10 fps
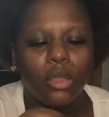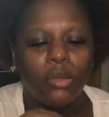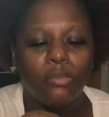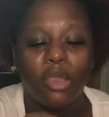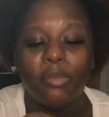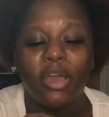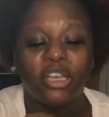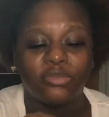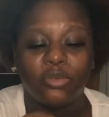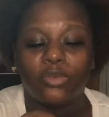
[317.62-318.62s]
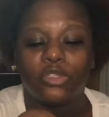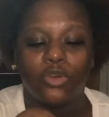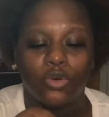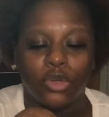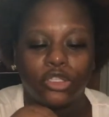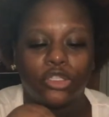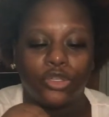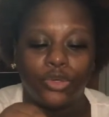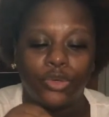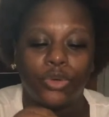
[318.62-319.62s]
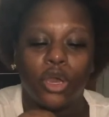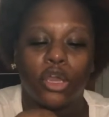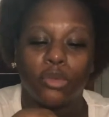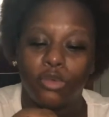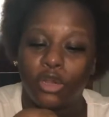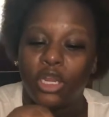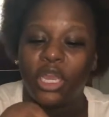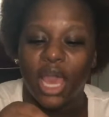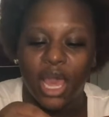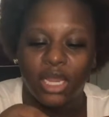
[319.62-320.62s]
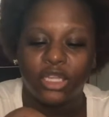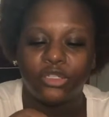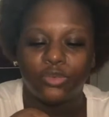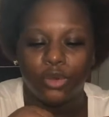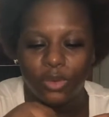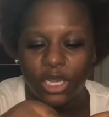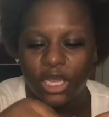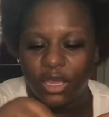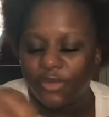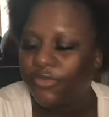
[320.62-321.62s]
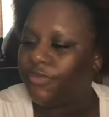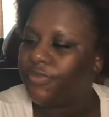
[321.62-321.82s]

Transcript: Me and my husband was going to a community college where we live,